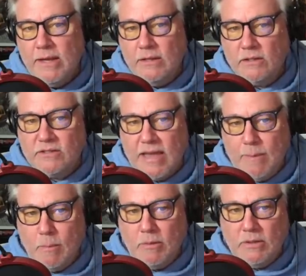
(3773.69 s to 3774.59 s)
He looks
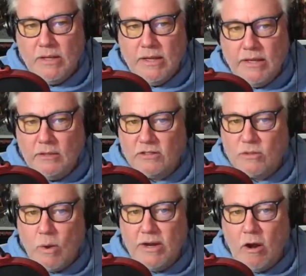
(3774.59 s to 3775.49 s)
capable. He looks
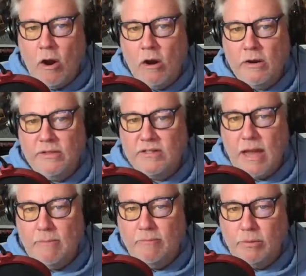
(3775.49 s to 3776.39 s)
quite hard and the
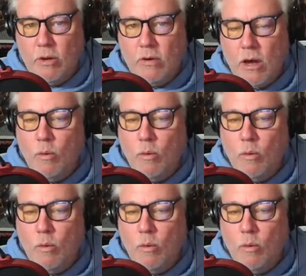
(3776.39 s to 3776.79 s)
type of bloke